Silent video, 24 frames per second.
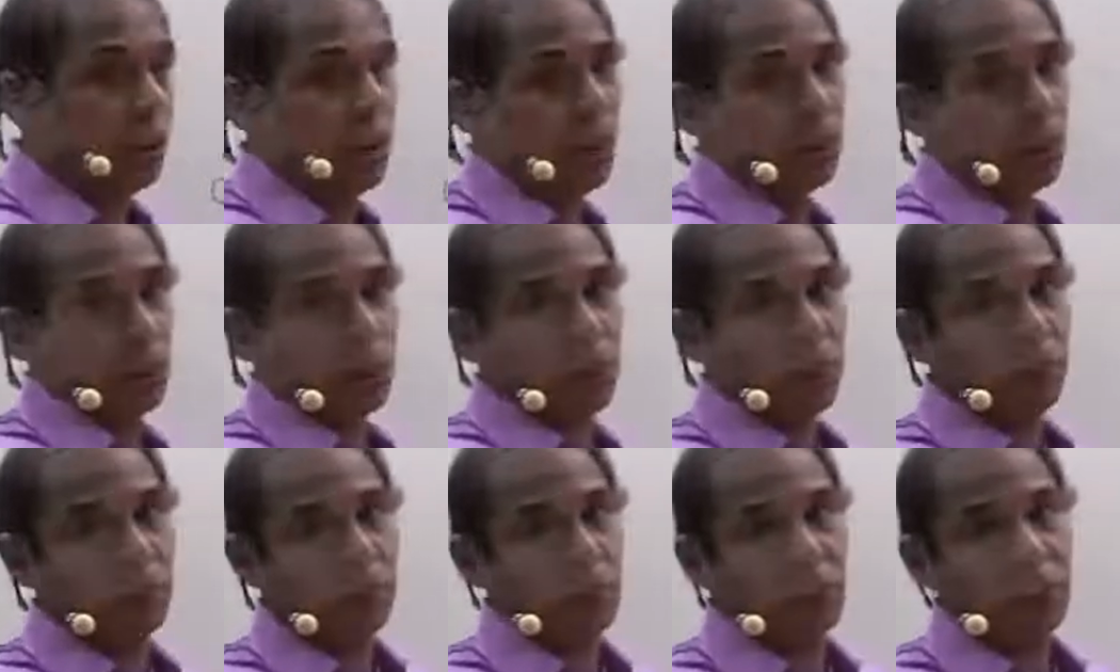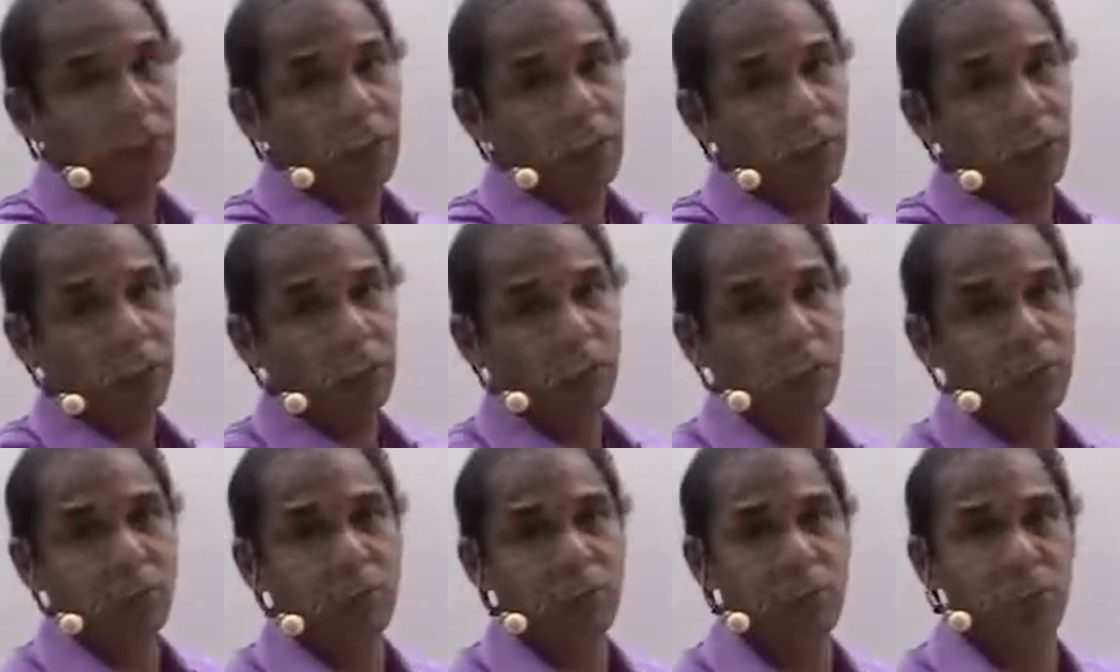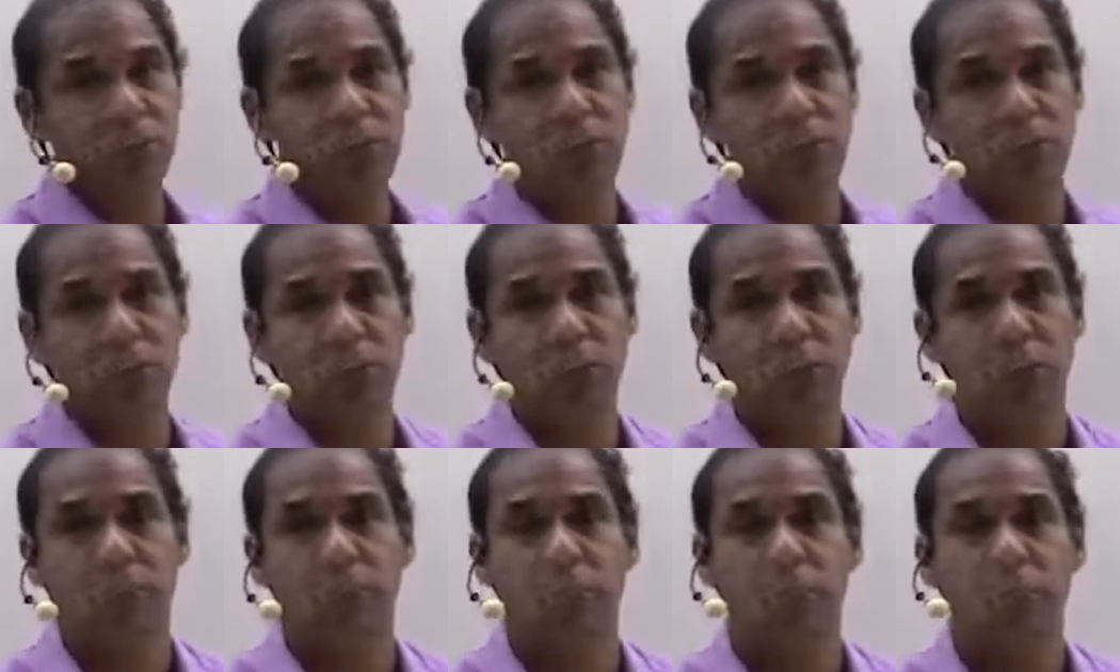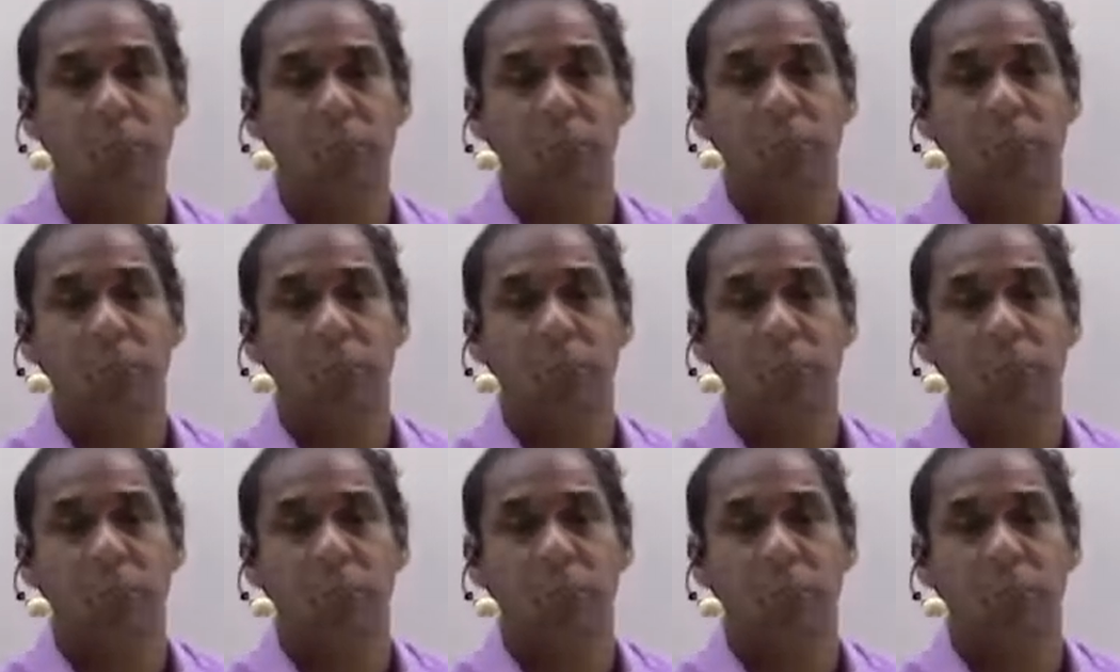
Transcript: you have to complete the first part.